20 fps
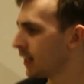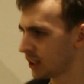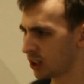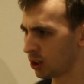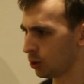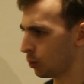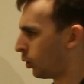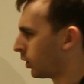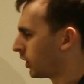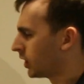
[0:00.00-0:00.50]

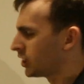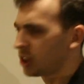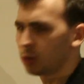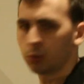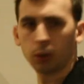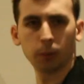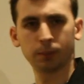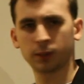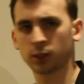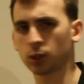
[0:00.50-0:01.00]
You want to
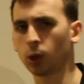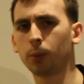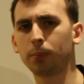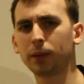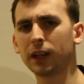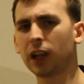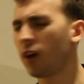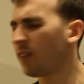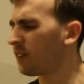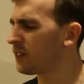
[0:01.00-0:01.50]
do
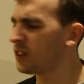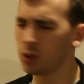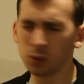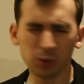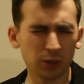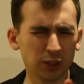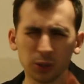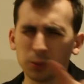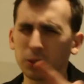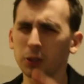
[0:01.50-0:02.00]
Abzorbaloff?
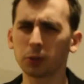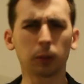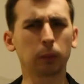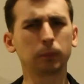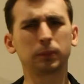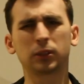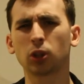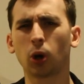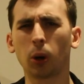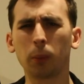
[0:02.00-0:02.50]
You do your
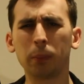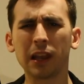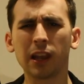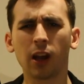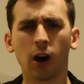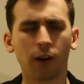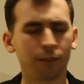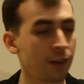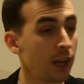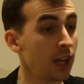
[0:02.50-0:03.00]

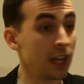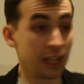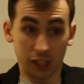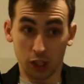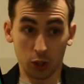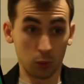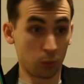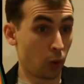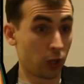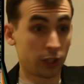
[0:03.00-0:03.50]
Abzorbaloff. You